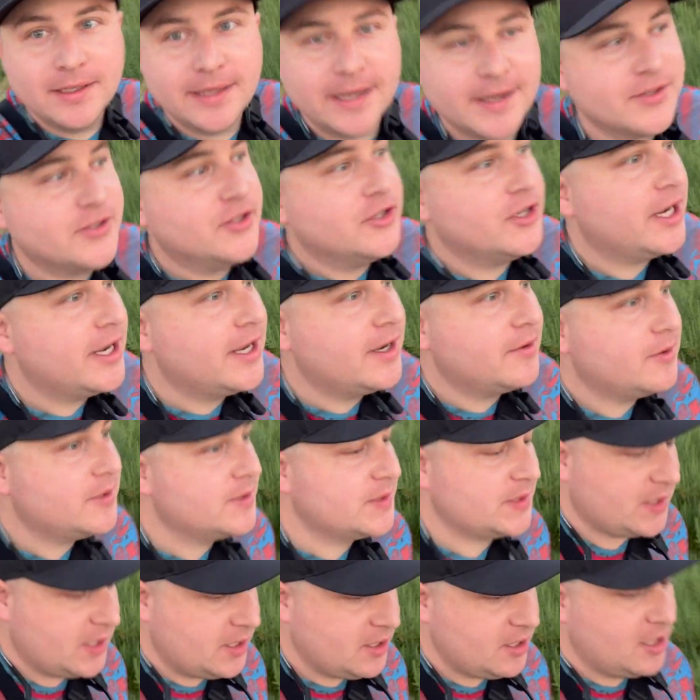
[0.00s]
yesterday
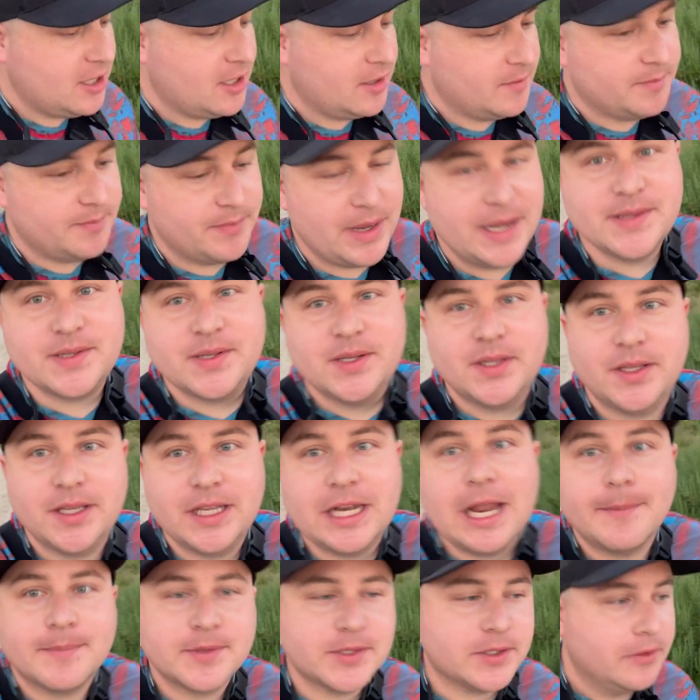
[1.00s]
was uh, basically an
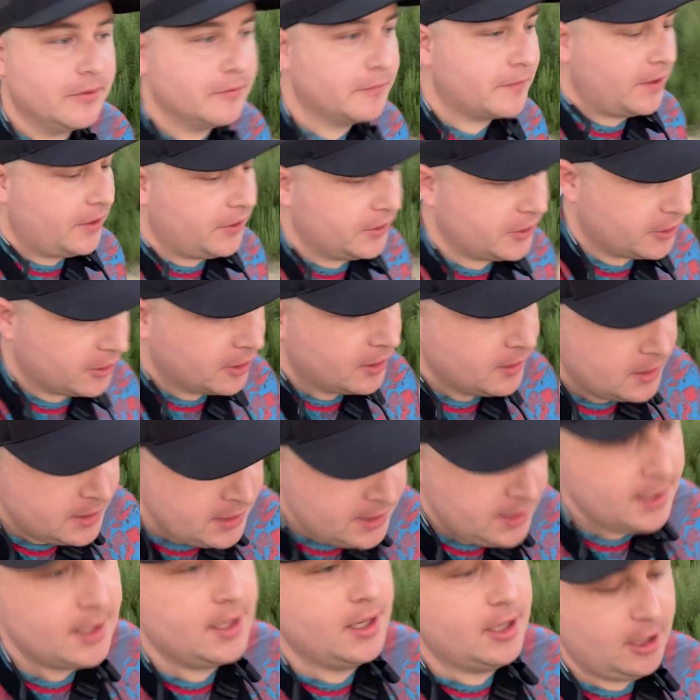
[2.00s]
absolute failure.
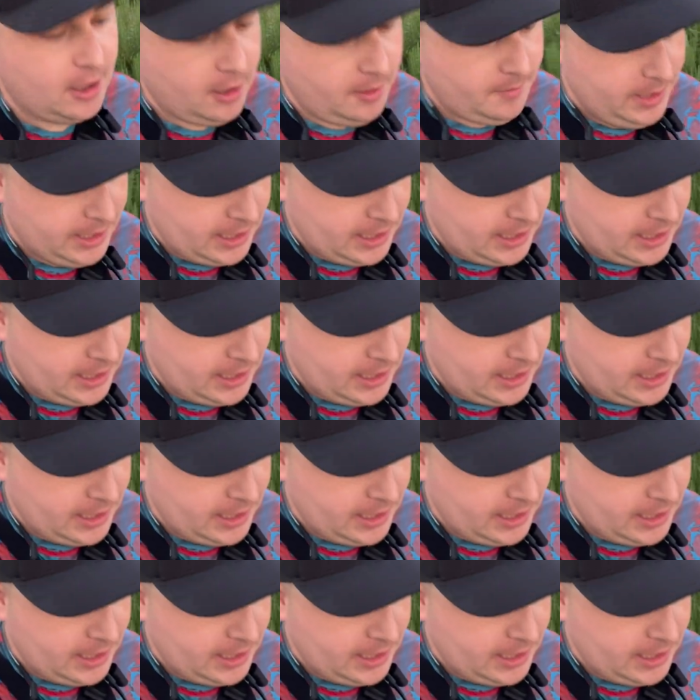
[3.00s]
Um, I